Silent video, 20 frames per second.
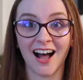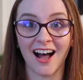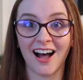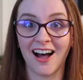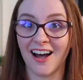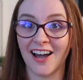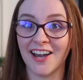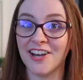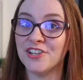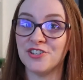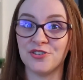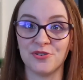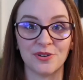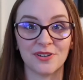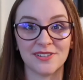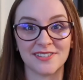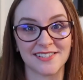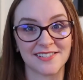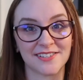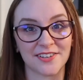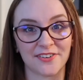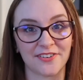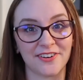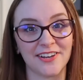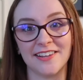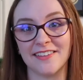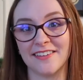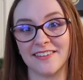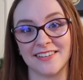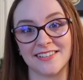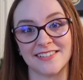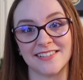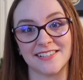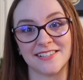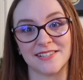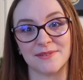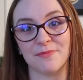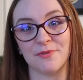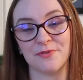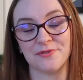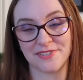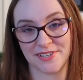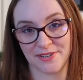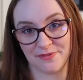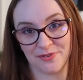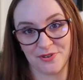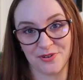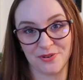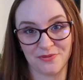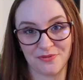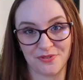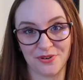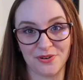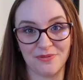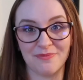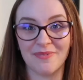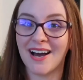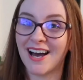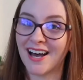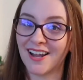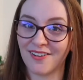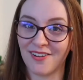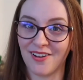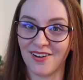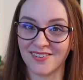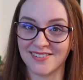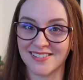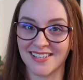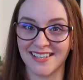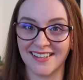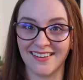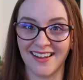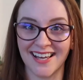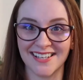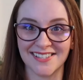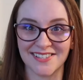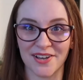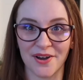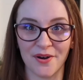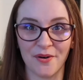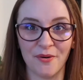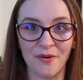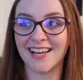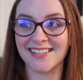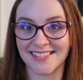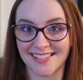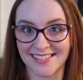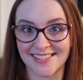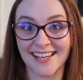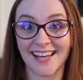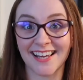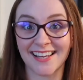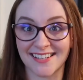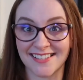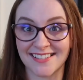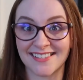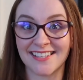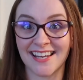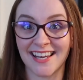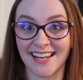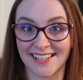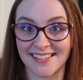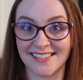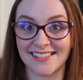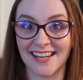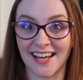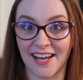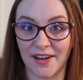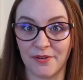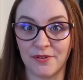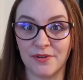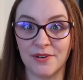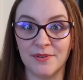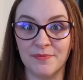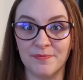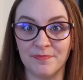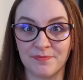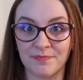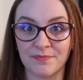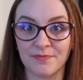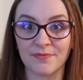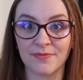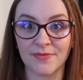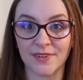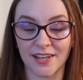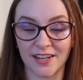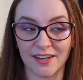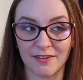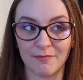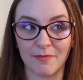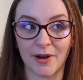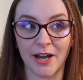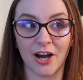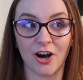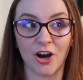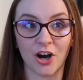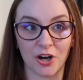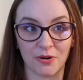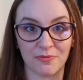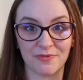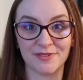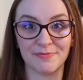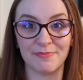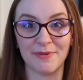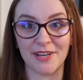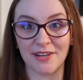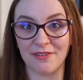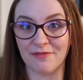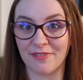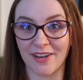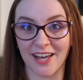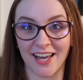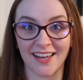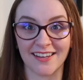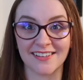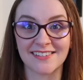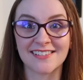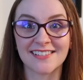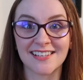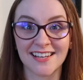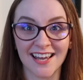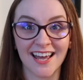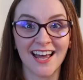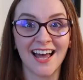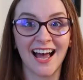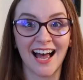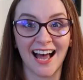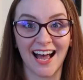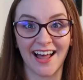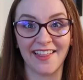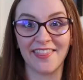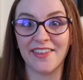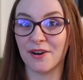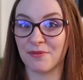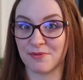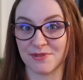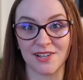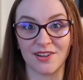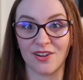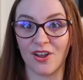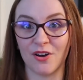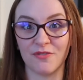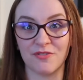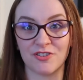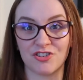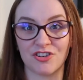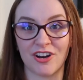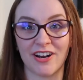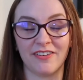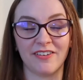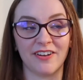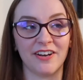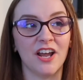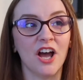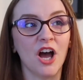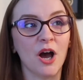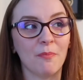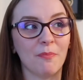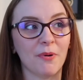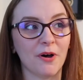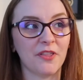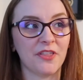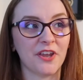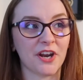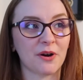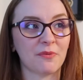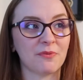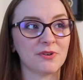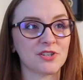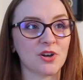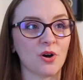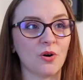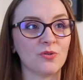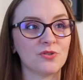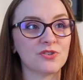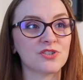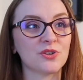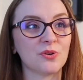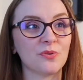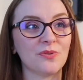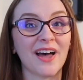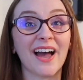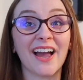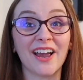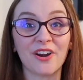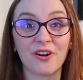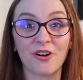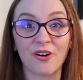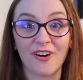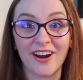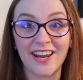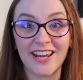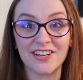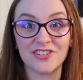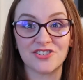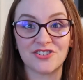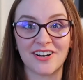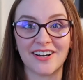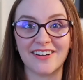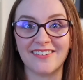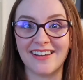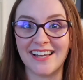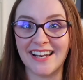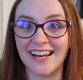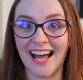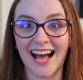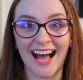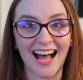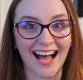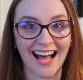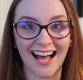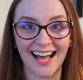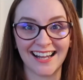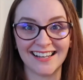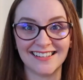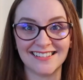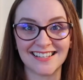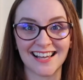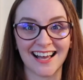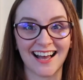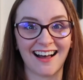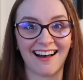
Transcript: I do not disagree that this is the most difficult room at Locked in Glasgow. As the seconds ticked down, my heart was beating fast and there was a lot of adrenaline, but there was also that great adrenaline and